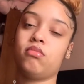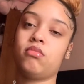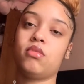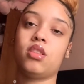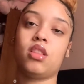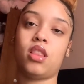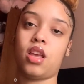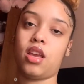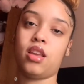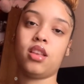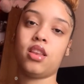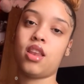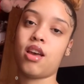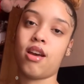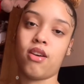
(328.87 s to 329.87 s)
I'm like,
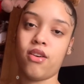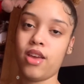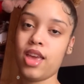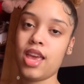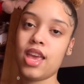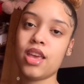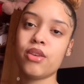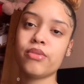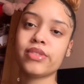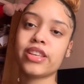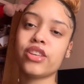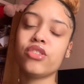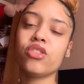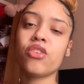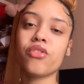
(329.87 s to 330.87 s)
nah. He was
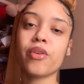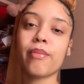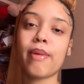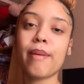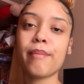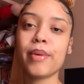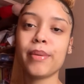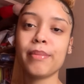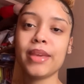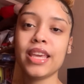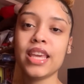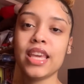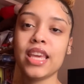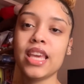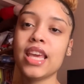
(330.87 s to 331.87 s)
like, you don't remember
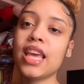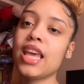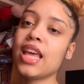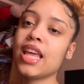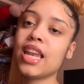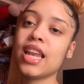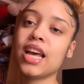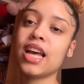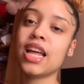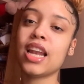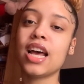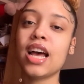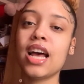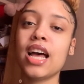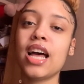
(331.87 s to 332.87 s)
me? You
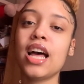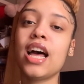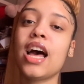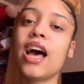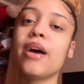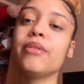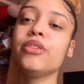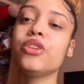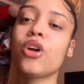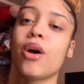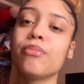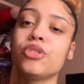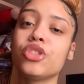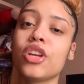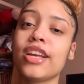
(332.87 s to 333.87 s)
know,
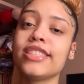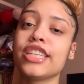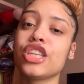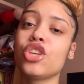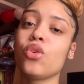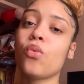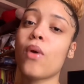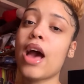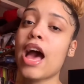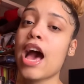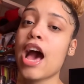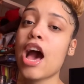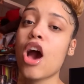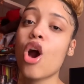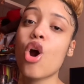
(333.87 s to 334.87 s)
I'm just trying to take you
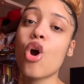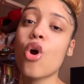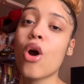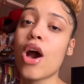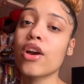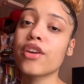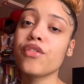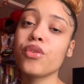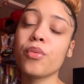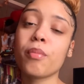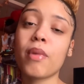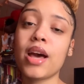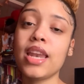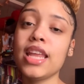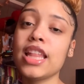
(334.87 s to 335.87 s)
out. I'll give you
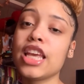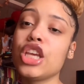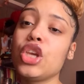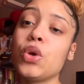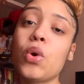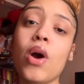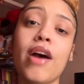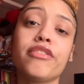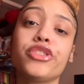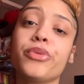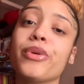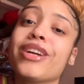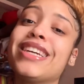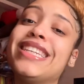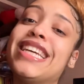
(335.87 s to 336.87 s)
money. Like, you don't have to
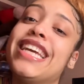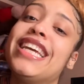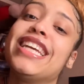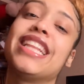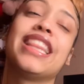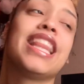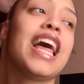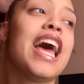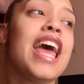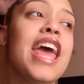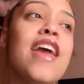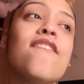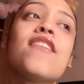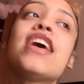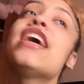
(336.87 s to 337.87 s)
work a day in your
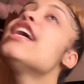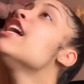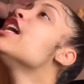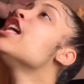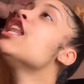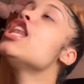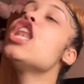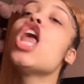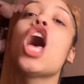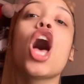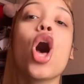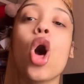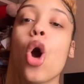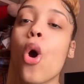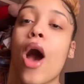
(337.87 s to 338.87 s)
life. No,
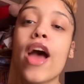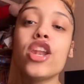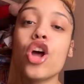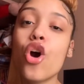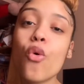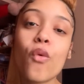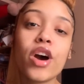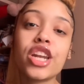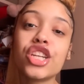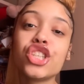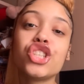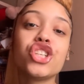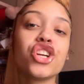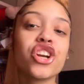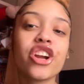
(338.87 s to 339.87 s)
I don't want a
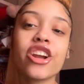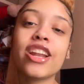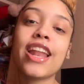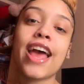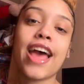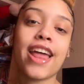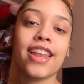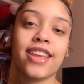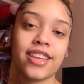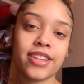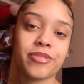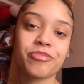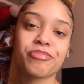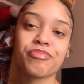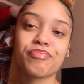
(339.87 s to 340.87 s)
sugar
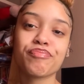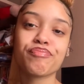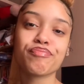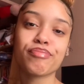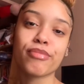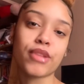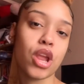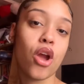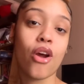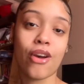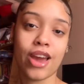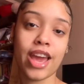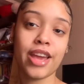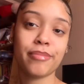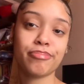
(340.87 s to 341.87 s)
daddy.
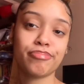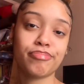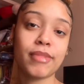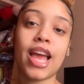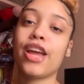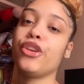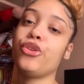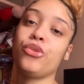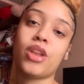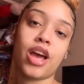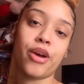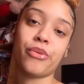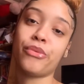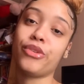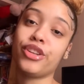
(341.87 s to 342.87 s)
Okay? I do
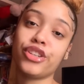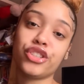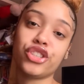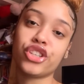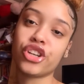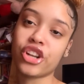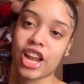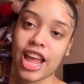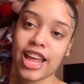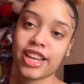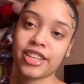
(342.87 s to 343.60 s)
not want a sugar daddy.